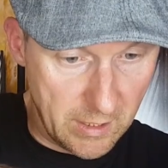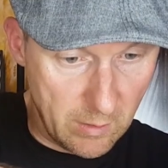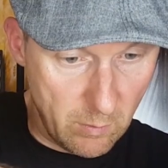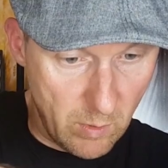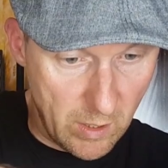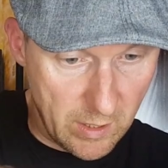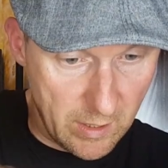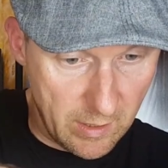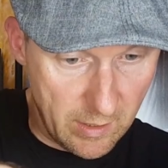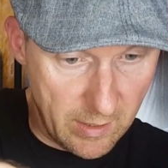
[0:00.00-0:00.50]

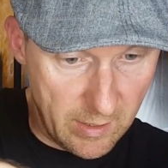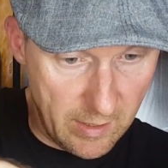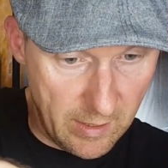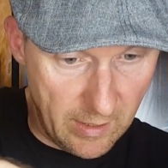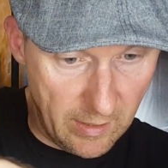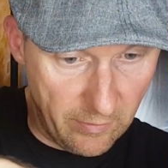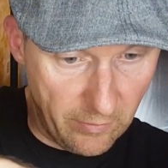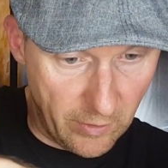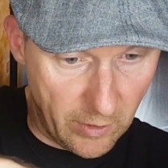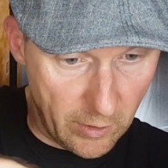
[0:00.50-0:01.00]
one
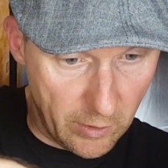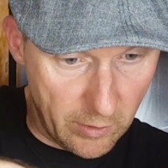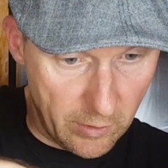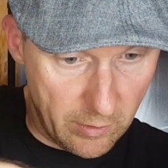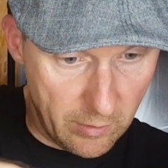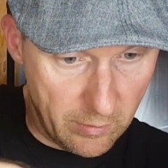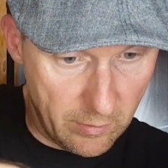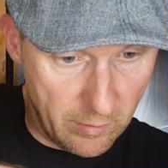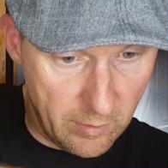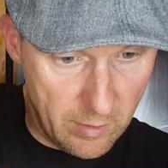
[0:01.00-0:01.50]
is good.
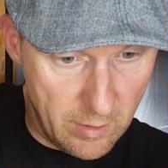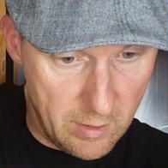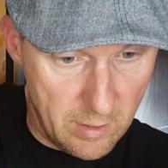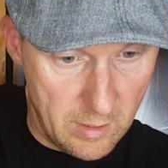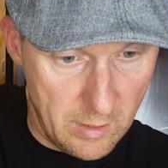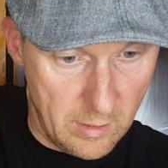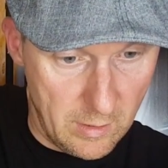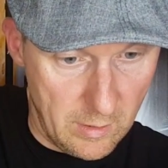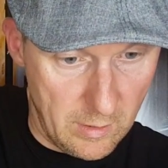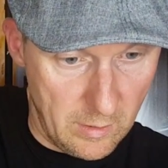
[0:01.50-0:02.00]

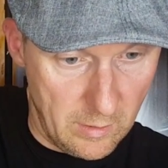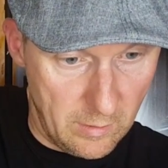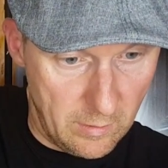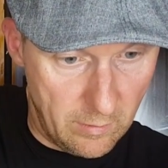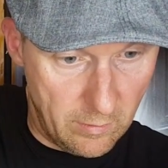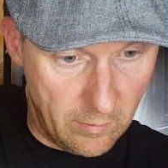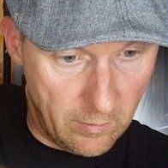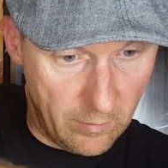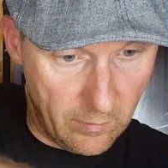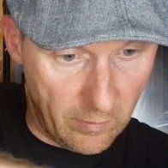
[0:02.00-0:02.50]

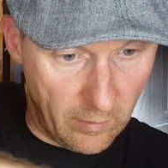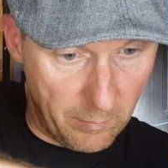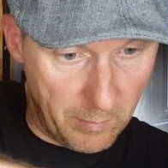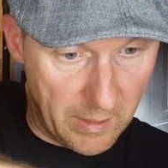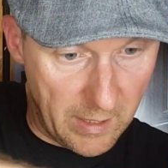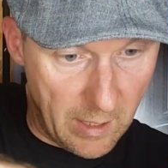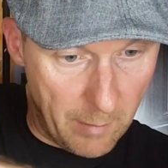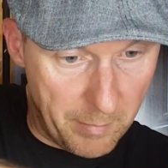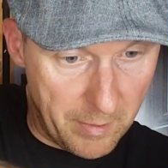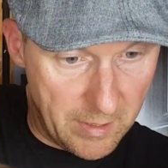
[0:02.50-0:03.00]
So it's been
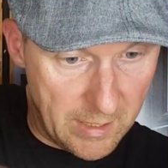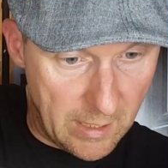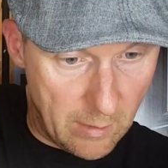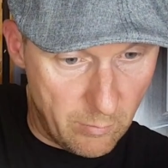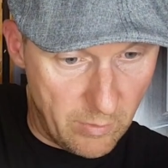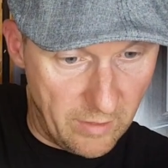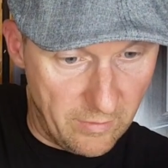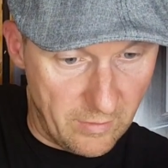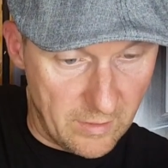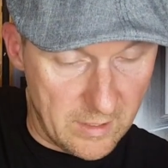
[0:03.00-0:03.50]
up and down
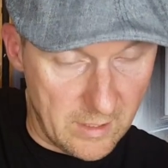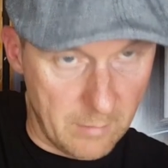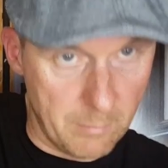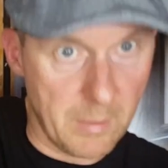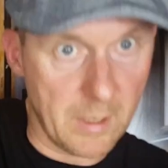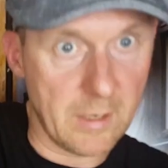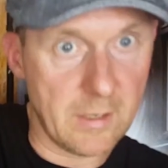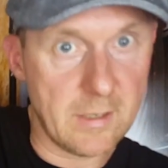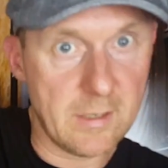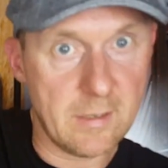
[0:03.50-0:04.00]
recently,
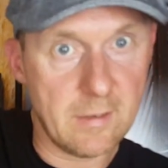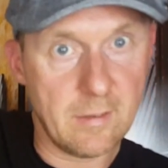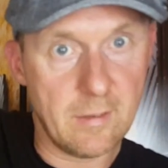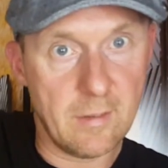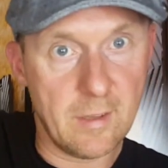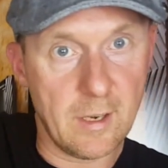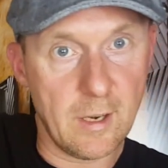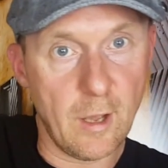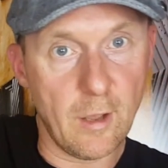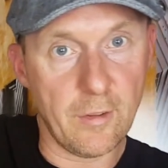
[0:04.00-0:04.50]
but
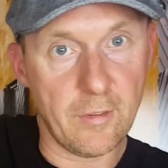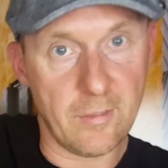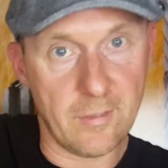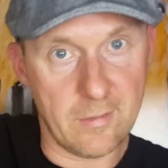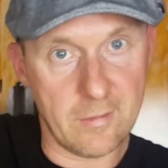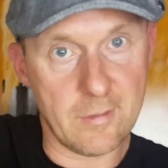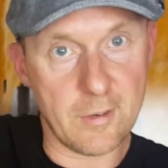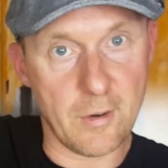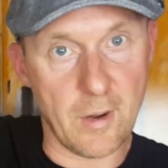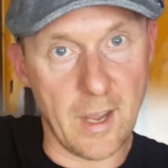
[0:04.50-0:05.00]
the last
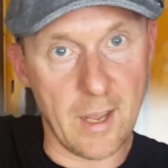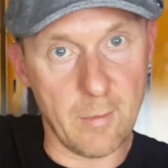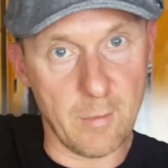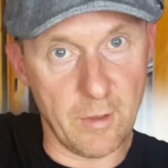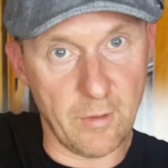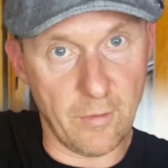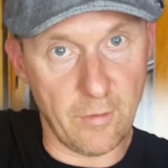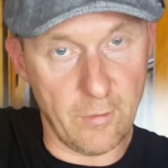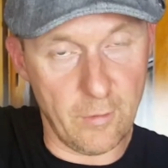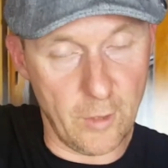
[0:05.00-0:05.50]
try
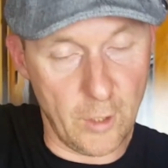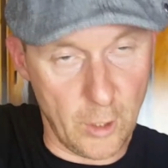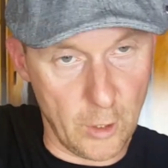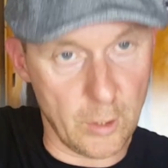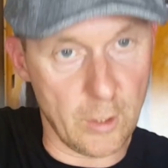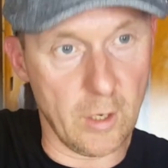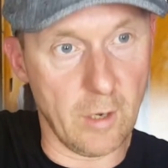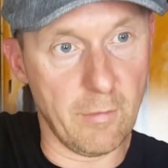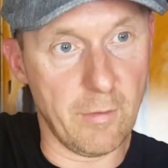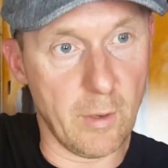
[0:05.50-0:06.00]
was
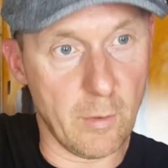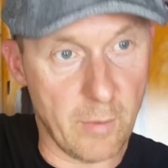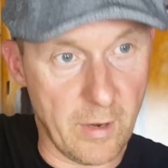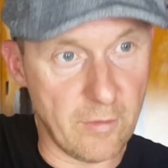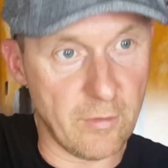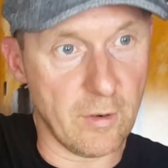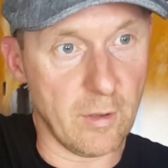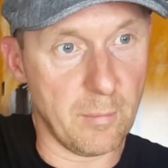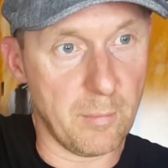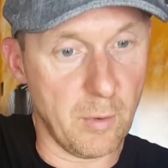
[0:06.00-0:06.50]
good of the
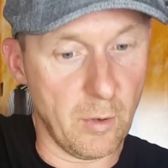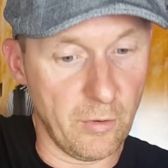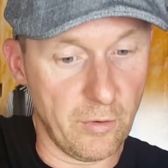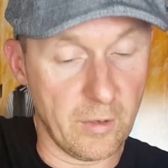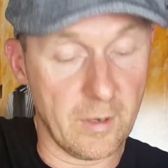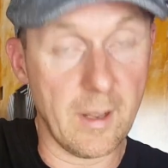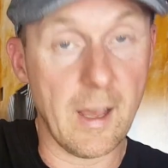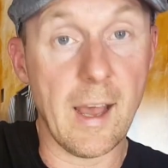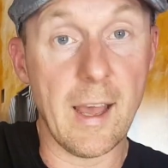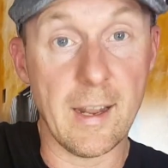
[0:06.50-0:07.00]
original
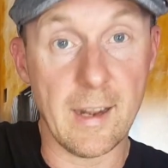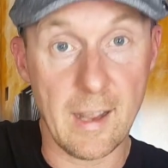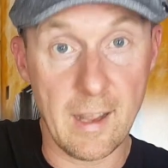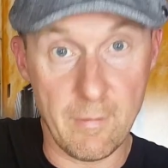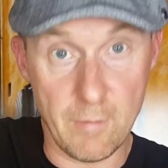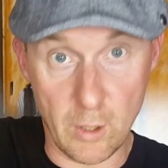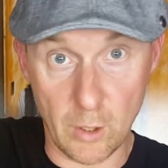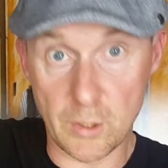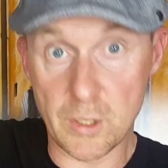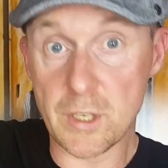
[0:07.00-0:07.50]
portion, and I have
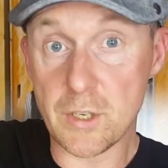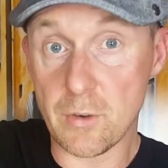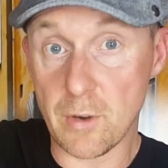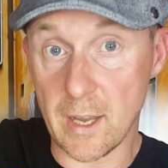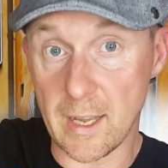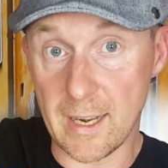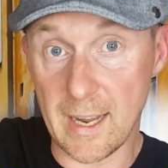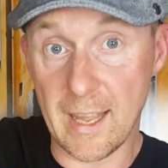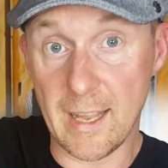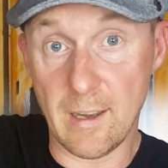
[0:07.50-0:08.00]
not
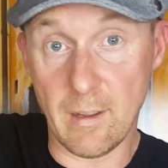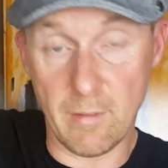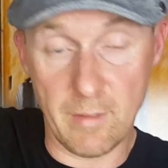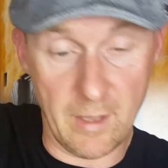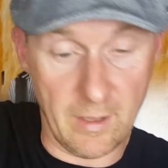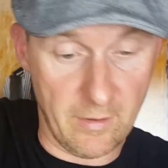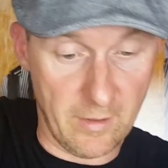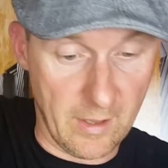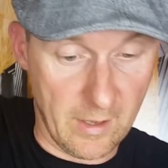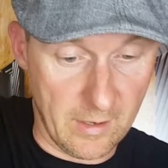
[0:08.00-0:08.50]
tried any of
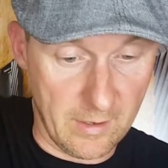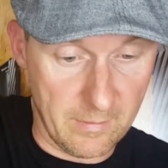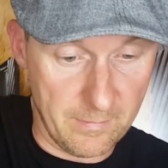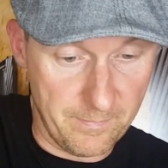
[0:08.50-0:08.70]
these yet.